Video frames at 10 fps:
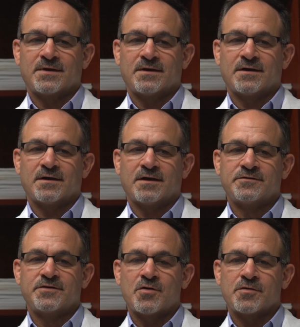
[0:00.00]
a
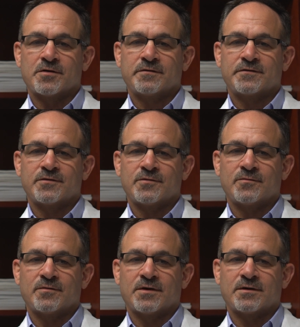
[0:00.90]
donor
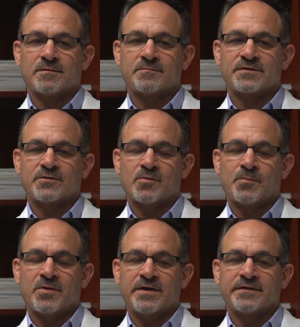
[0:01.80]
to
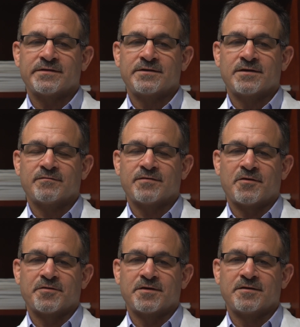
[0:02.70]
replace and give
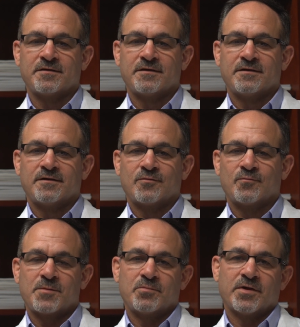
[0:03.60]
healthy
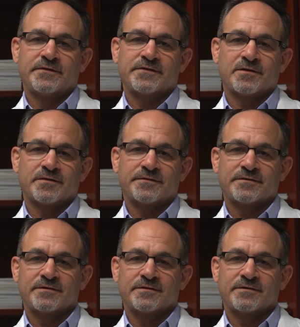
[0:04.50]
red blood cells.